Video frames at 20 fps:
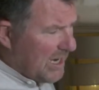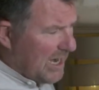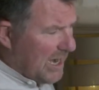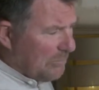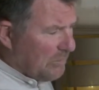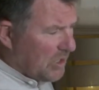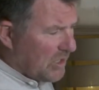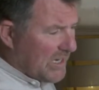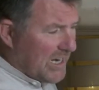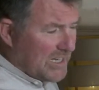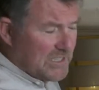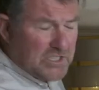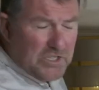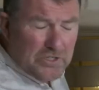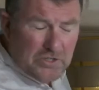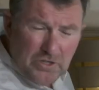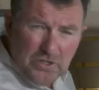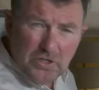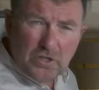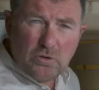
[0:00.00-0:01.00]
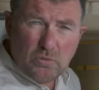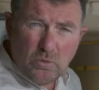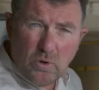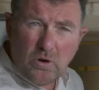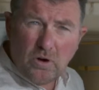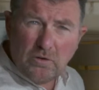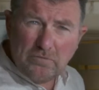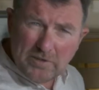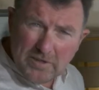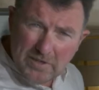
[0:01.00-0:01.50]
I'm not asking you to go
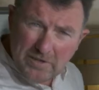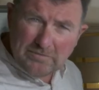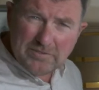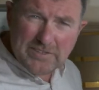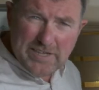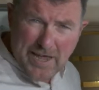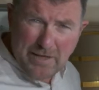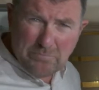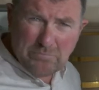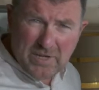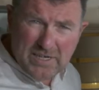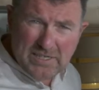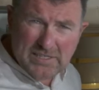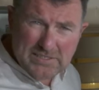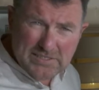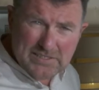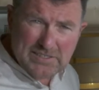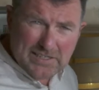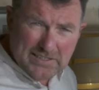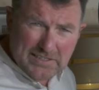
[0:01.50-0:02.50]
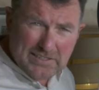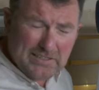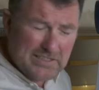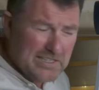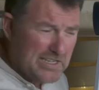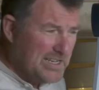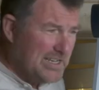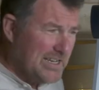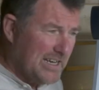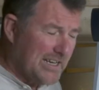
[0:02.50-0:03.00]
off and have 10 minutes sitting
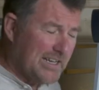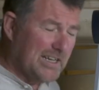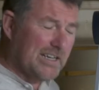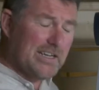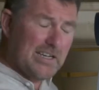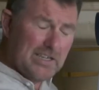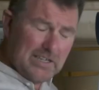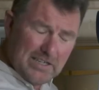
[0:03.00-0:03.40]
and